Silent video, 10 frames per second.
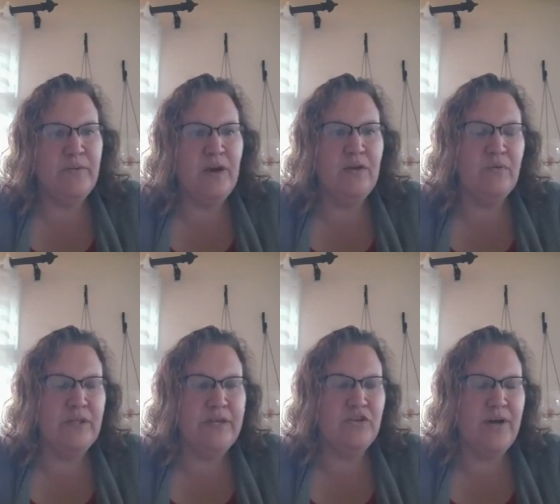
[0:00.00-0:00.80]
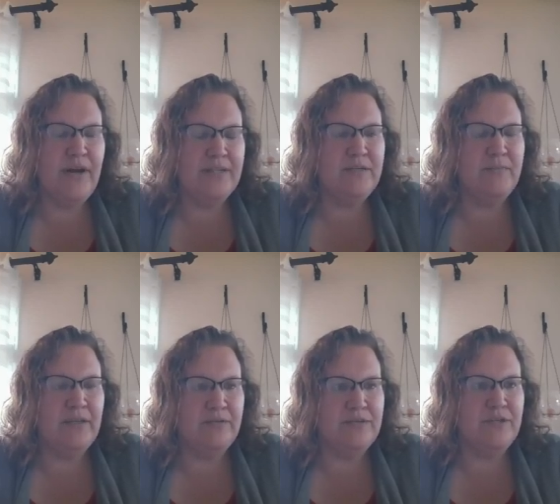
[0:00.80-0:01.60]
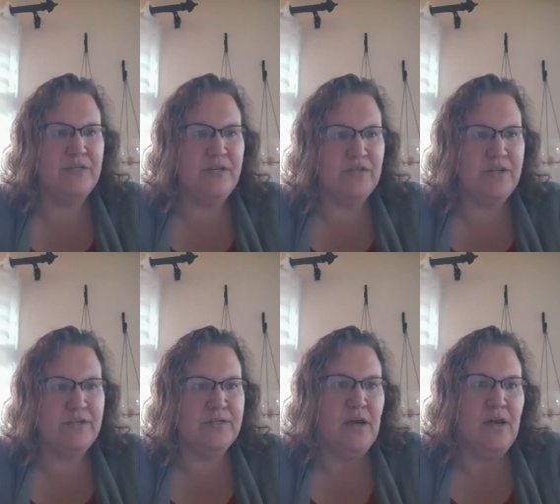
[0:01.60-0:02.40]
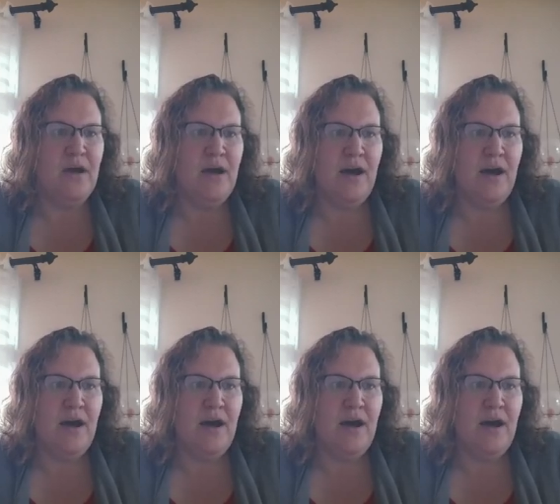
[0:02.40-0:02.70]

So we are really trying to make those decisions